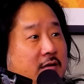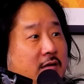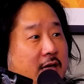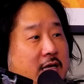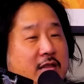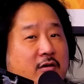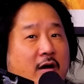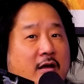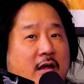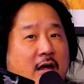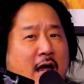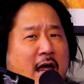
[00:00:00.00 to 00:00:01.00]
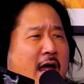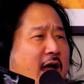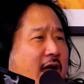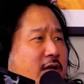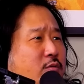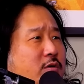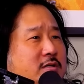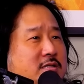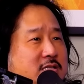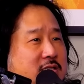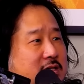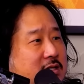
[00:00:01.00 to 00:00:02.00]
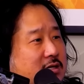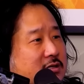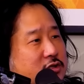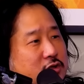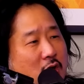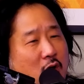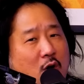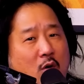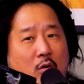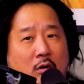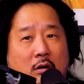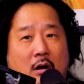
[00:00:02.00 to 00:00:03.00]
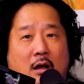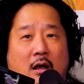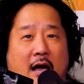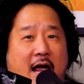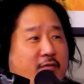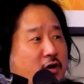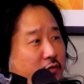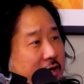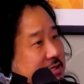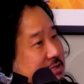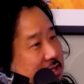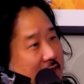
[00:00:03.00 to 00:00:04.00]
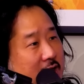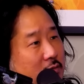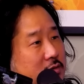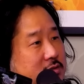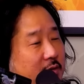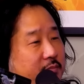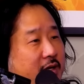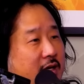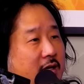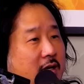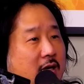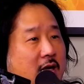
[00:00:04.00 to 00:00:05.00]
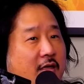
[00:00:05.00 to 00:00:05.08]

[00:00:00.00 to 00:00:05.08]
like either I, I I do a good scene in a show or I have a great set or something,